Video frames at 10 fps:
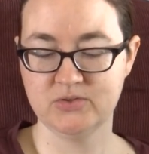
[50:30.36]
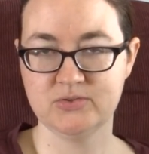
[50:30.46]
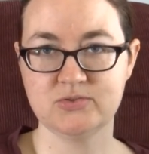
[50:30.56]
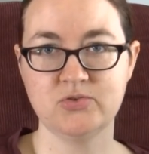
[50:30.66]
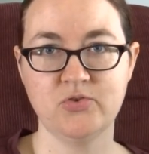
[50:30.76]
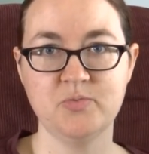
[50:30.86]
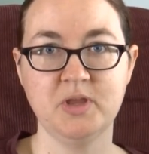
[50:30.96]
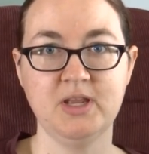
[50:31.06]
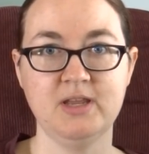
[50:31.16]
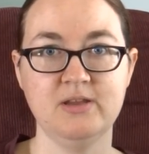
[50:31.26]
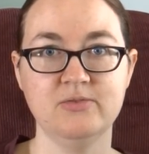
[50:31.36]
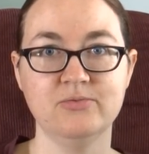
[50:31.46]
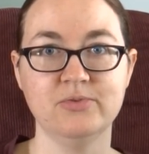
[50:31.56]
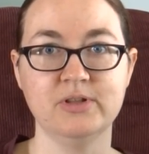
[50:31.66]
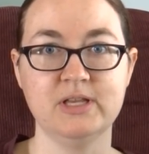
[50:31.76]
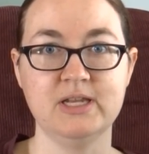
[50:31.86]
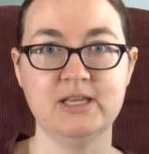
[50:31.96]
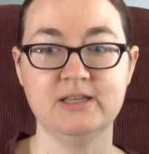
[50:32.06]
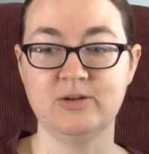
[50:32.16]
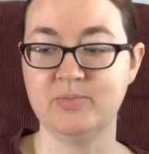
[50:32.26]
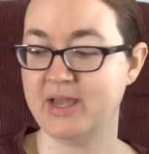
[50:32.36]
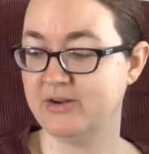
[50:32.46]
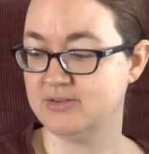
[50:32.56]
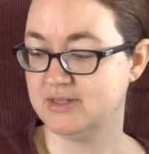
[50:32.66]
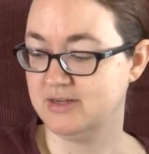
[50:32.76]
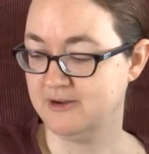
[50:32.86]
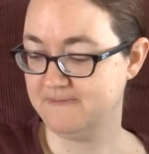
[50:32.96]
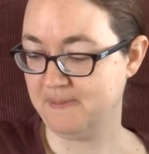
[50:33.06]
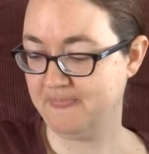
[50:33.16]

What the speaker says: So many really neat little patterns in here.